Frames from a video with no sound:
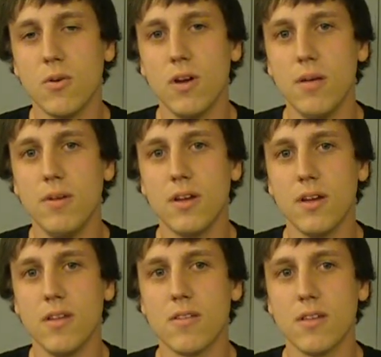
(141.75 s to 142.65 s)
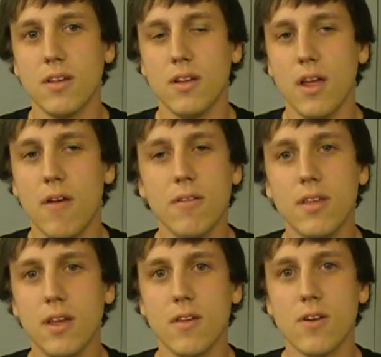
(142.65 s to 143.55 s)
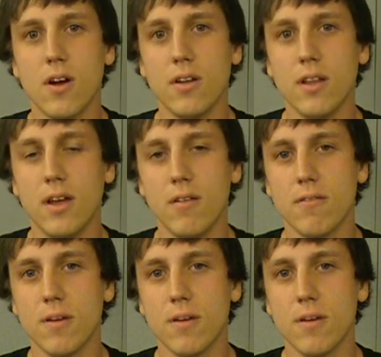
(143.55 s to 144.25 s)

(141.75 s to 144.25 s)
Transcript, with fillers: away because everything is hard in life.